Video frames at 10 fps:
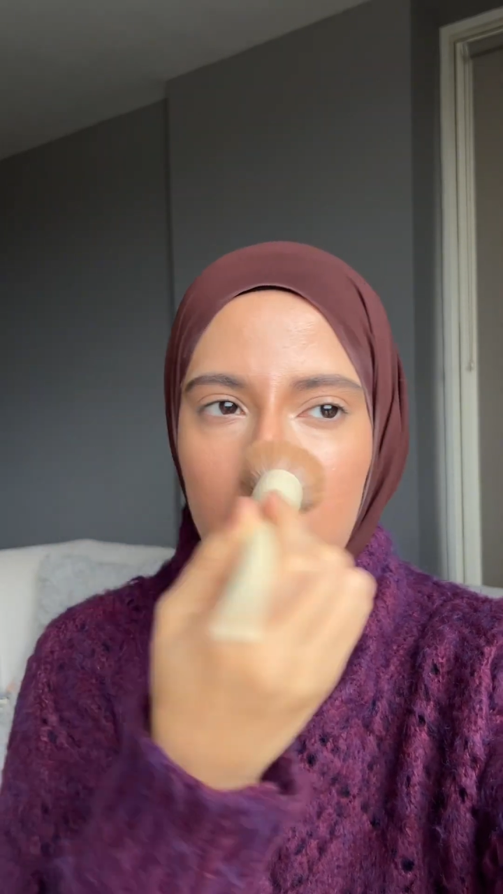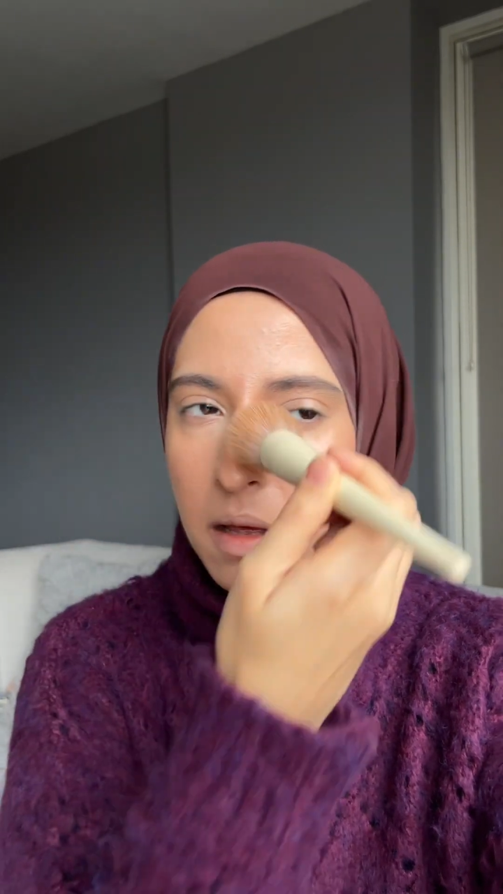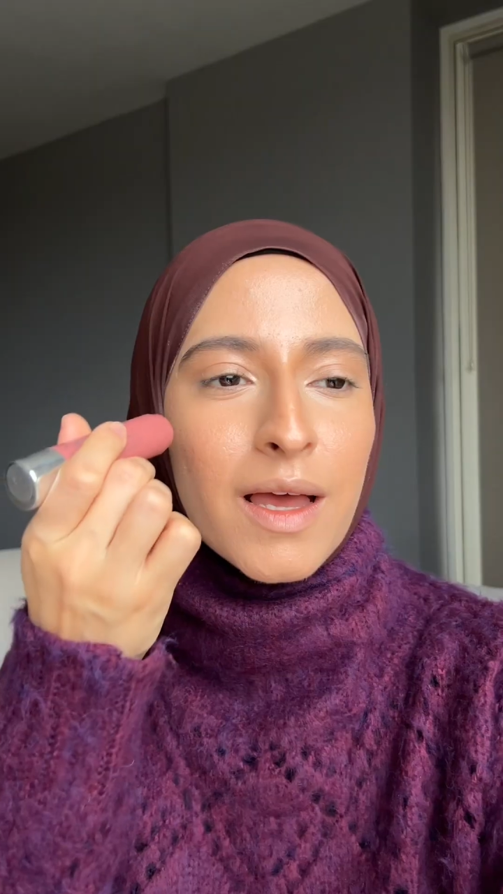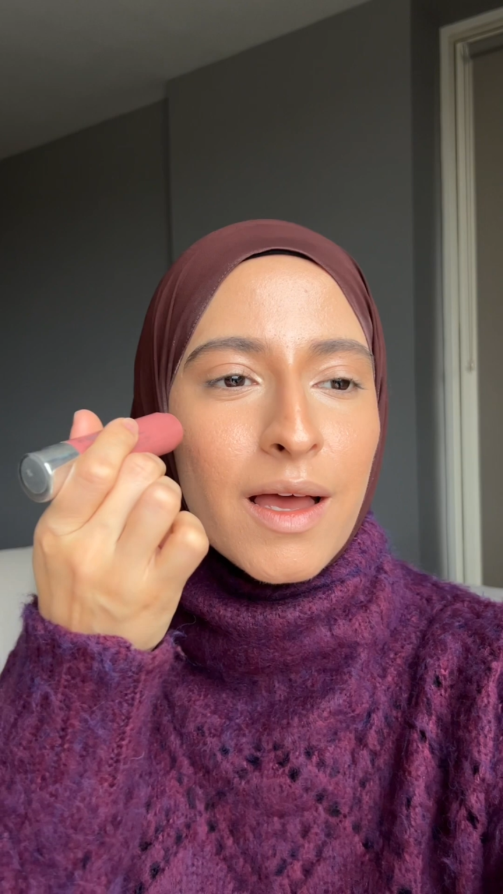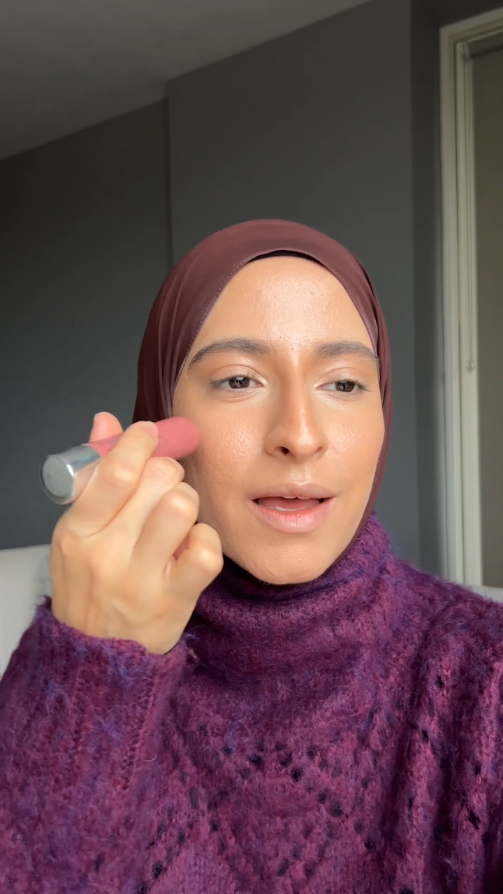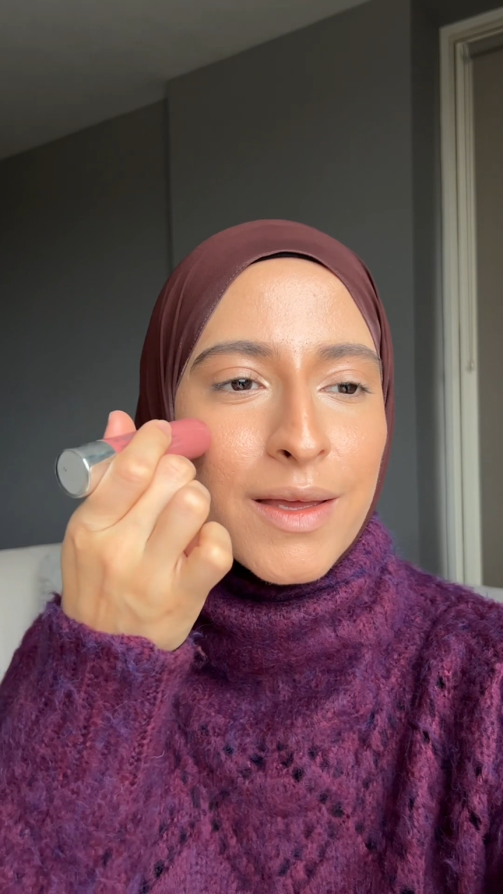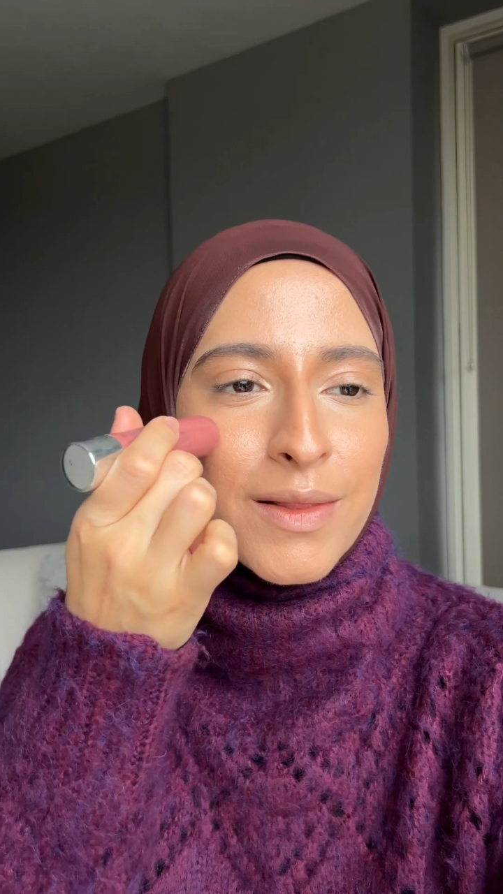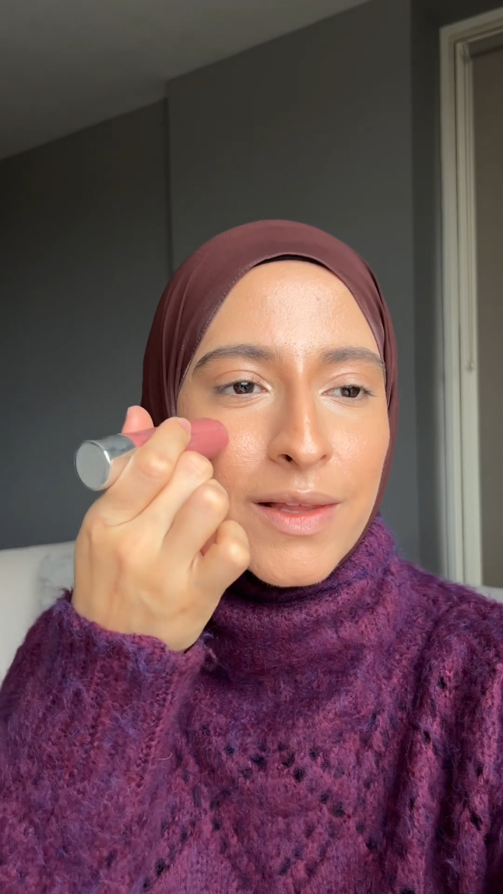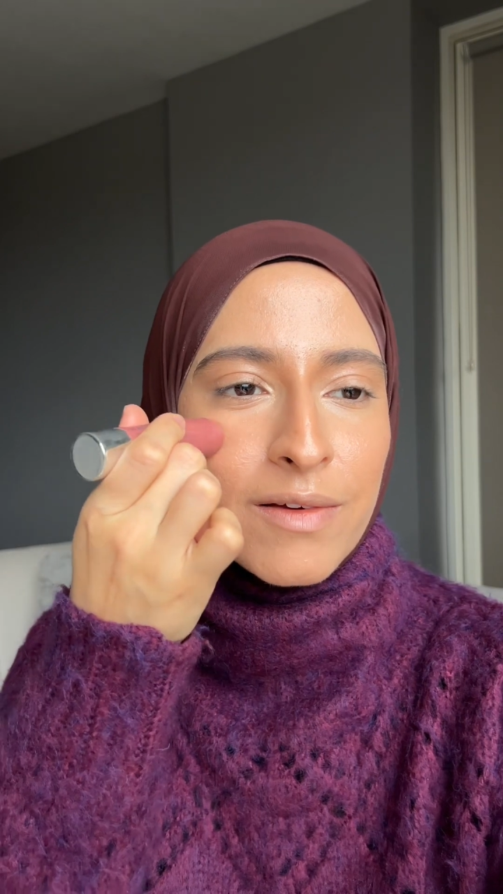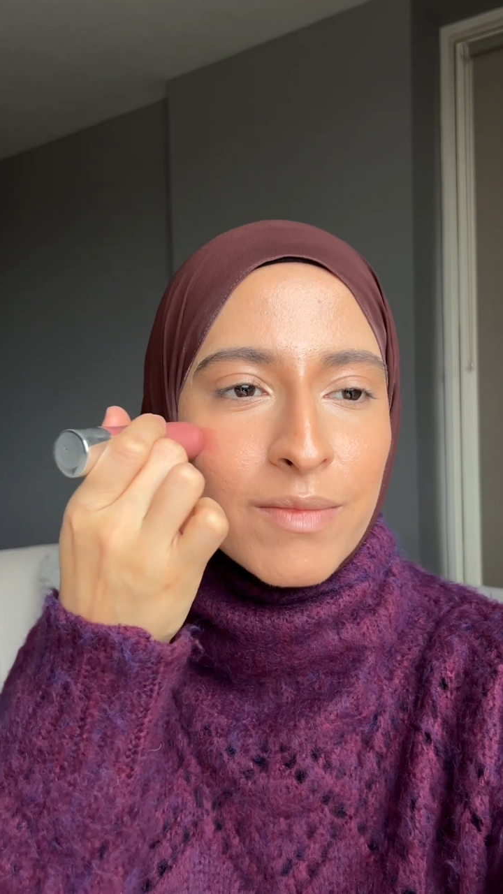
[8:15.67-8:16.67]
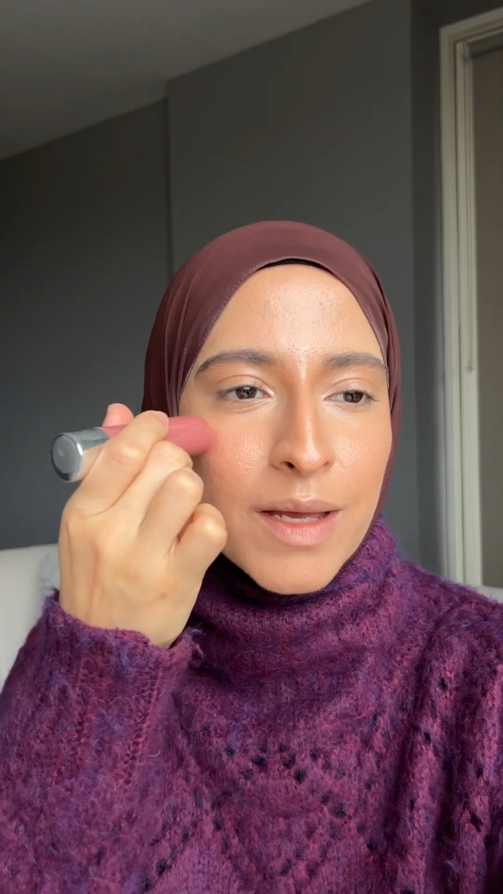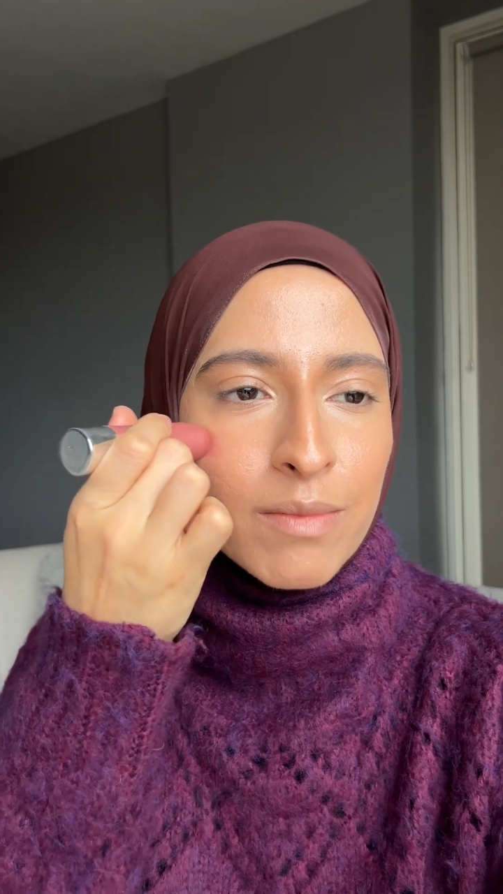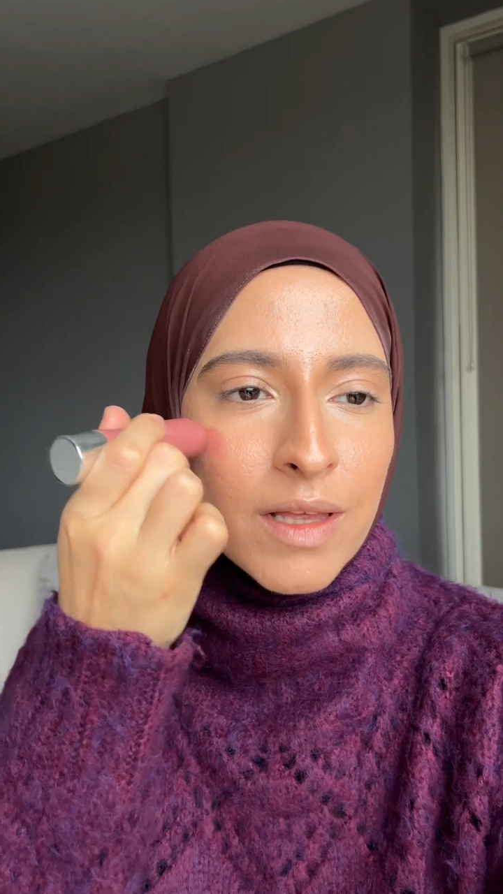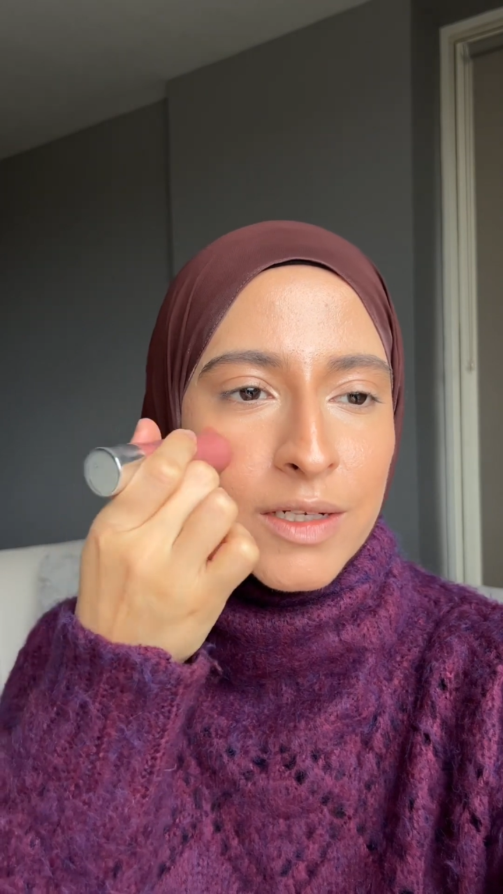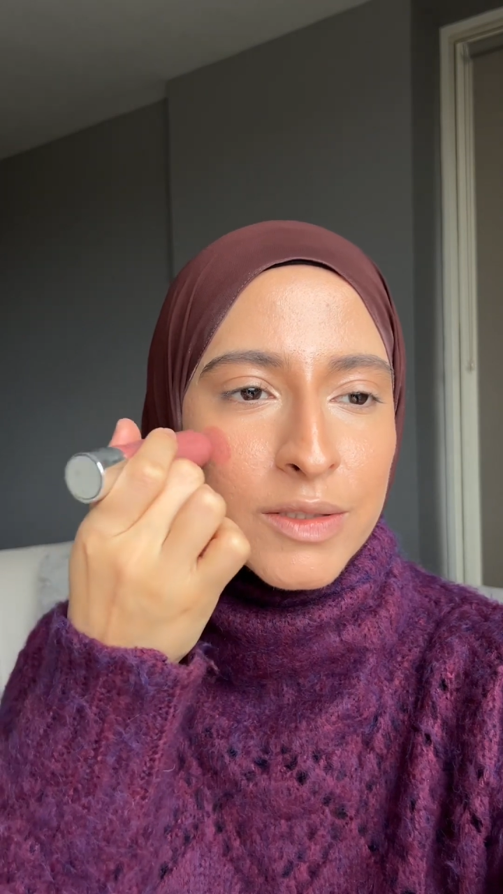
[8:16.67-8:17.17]
I love my
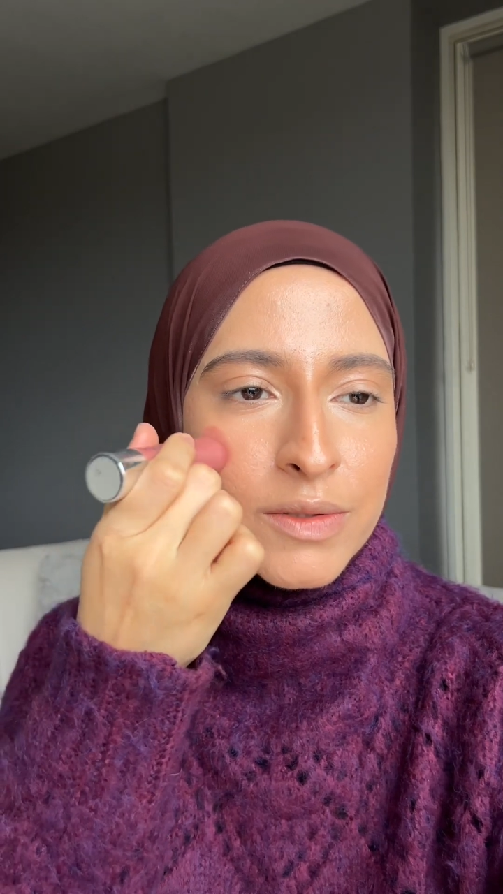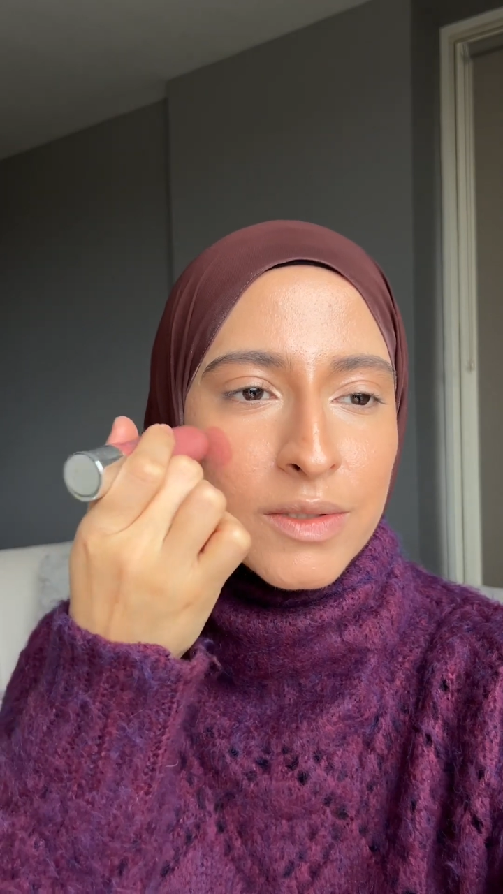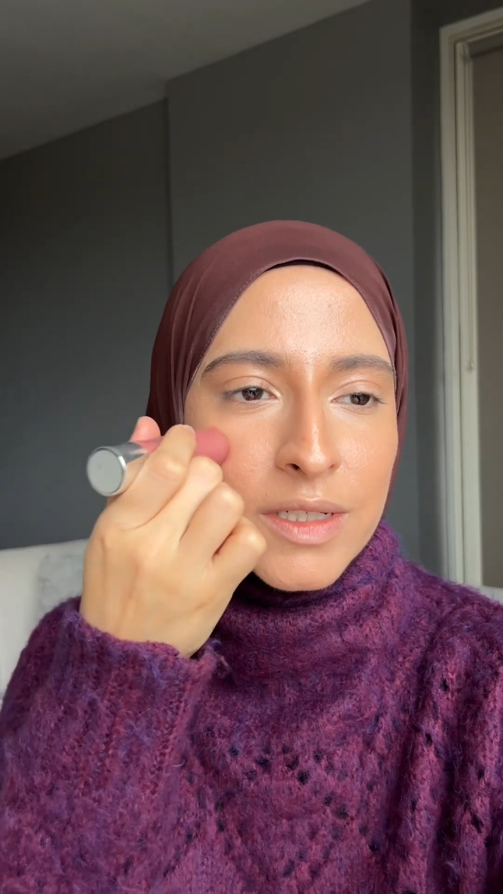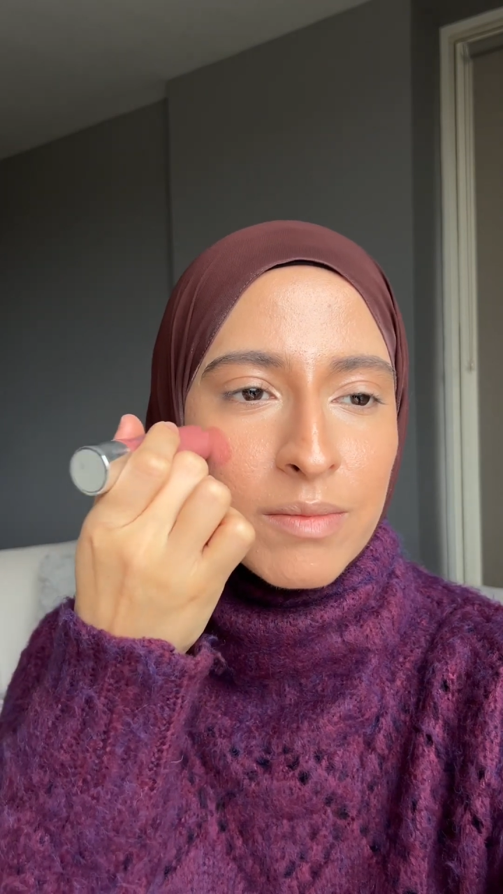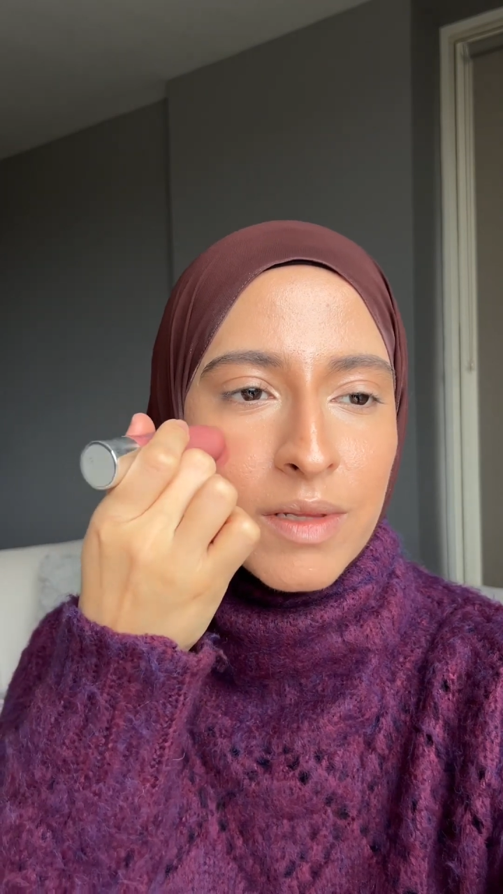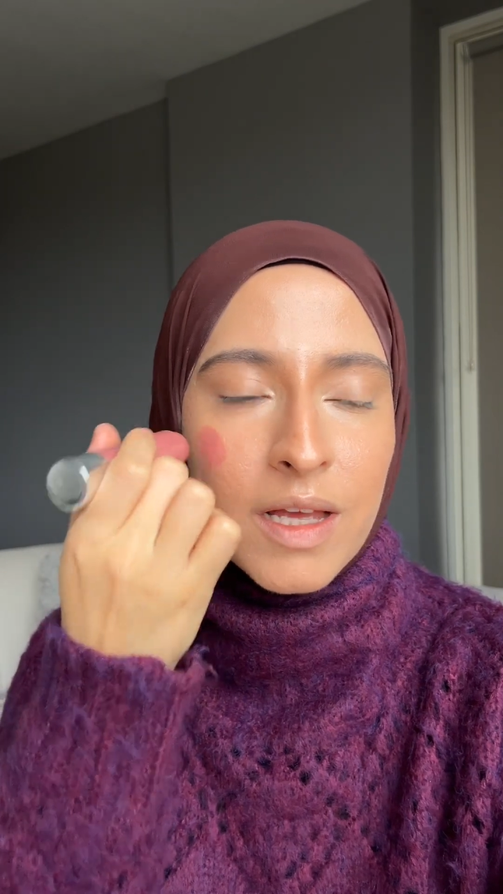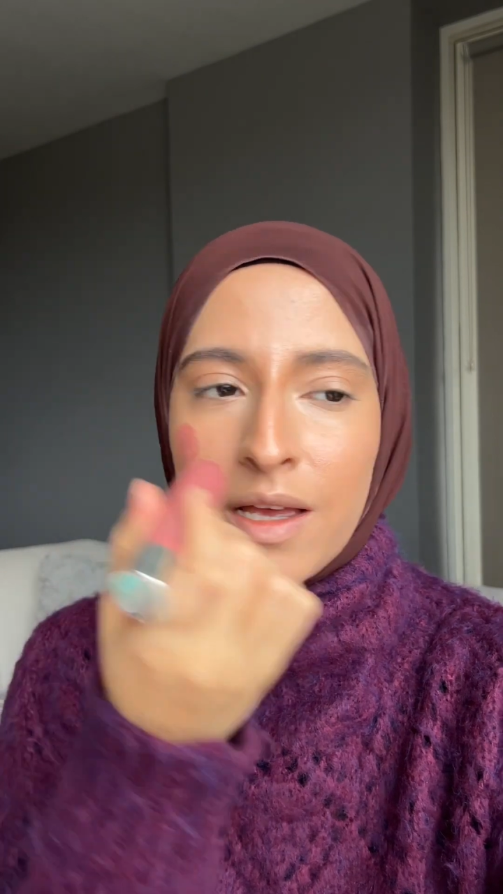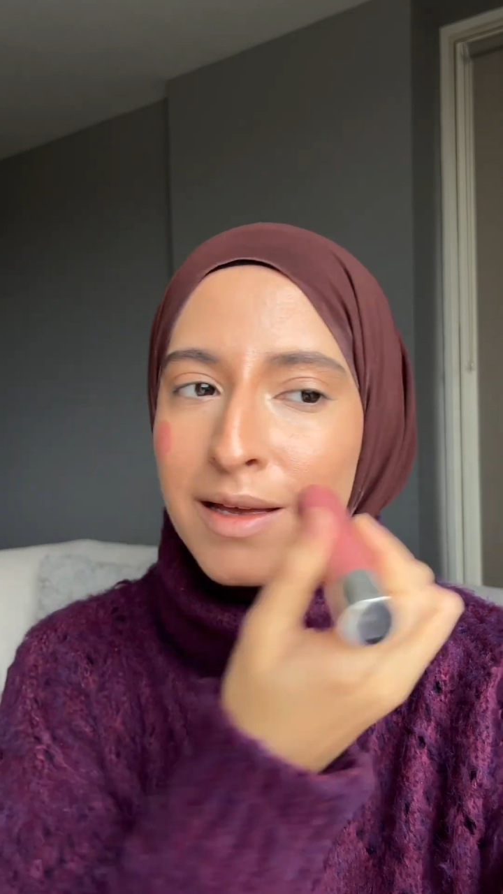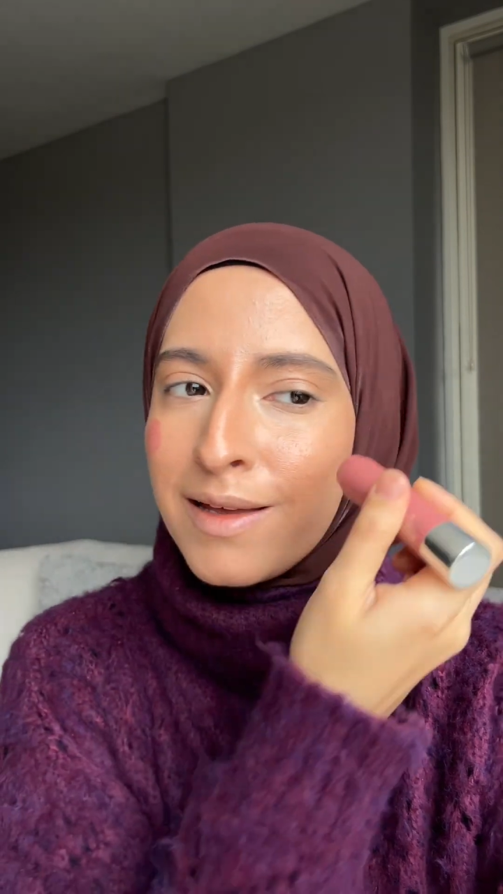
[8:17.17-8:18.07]
blush, so we're gonna apply